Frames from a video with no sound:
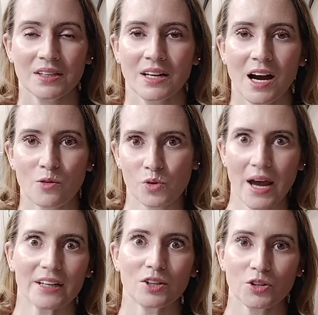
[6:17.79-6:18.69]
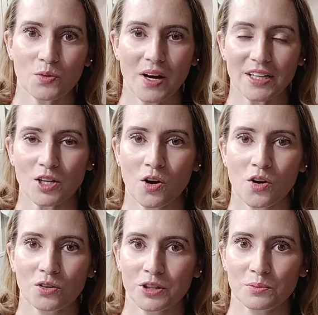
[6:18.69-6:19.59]
how radical you want to
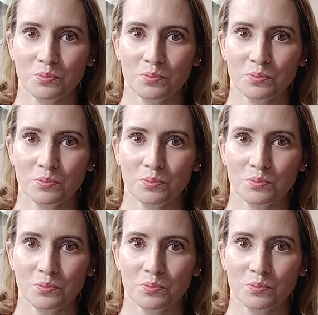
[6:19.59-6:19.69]
go. The,